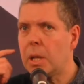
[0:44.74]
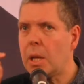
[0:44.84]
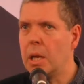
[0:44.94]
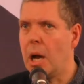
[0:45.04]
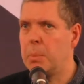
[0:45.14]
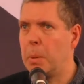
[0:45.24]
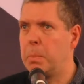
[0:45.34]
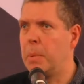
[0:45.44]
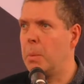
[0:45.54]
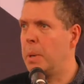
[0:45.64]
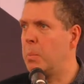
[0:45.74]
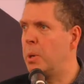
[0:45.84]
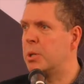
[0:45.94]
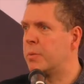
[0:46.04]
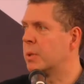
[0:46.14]
you know, I'd be, it'd be a
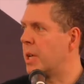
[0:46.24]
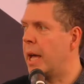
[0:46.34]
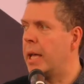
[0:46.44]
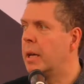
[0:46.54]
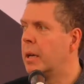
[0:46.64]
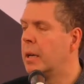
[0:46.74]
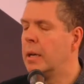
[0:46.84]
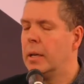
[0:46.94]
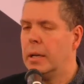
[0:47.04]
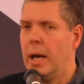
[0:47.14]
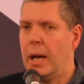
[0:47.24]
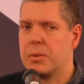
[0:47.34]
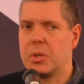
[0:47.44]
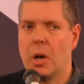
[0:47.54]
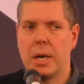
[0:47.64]
beautiful day
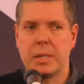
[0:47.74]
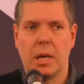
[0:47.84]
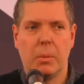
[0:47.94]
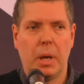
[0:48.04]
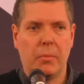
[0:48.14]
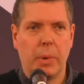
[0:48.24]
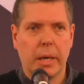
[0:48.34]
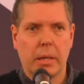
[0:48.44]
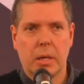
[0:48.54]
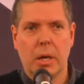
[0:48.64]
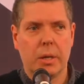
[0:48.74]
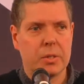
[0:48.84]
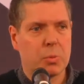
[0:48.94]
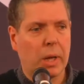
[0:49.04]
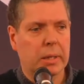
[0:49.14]
outside, and I'd have my
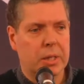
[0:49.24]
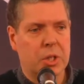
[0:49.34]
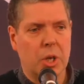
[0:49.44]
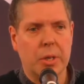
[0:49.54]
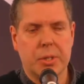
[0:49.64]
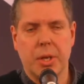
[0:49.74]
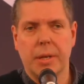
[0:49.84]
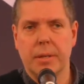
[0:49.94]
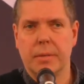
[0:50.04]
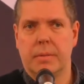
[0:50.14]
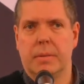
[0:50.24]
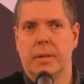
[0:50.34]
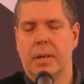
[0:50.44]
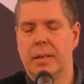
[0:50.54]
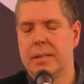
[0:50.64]
curtains welded shut and
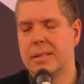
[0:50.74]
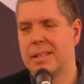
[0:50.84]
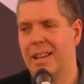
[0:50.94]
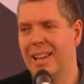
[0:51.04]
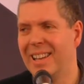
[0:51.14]
and uh,